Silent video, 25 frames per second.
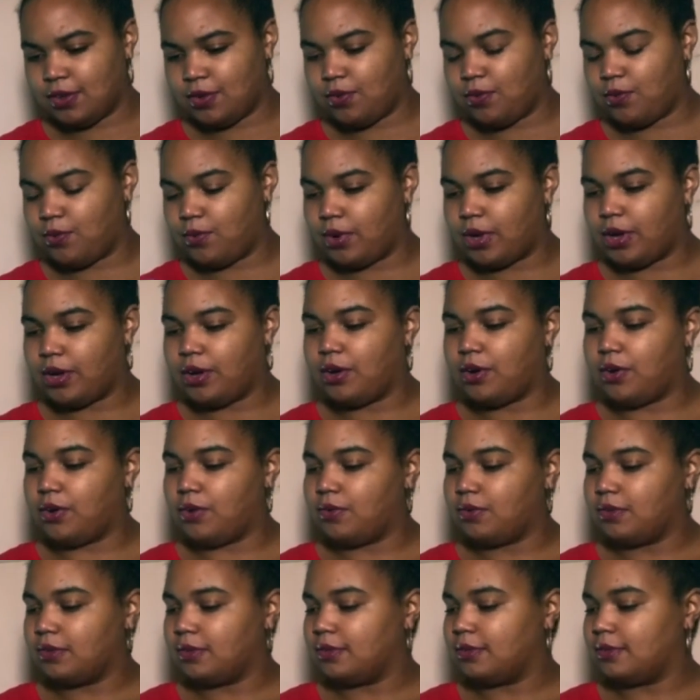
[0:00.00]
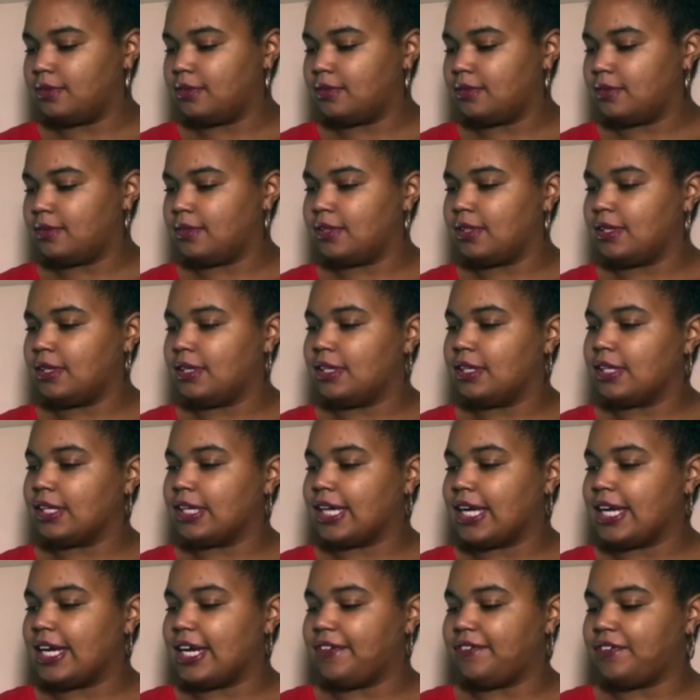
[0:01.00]
Whoa.
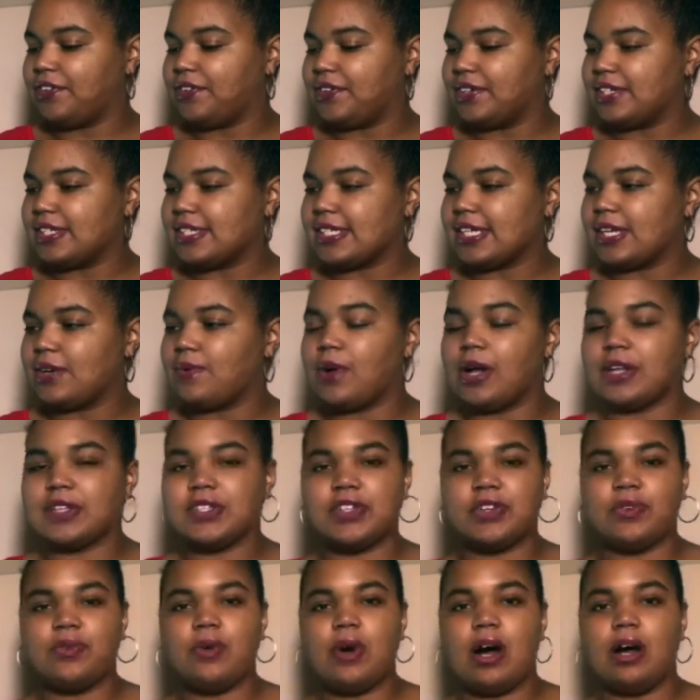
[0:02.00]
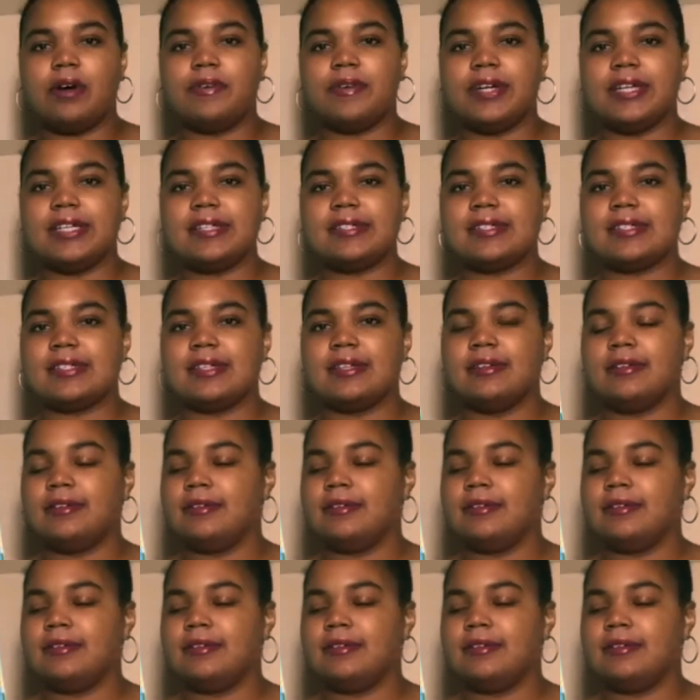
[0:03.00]
Can everyone see Walter Walrus?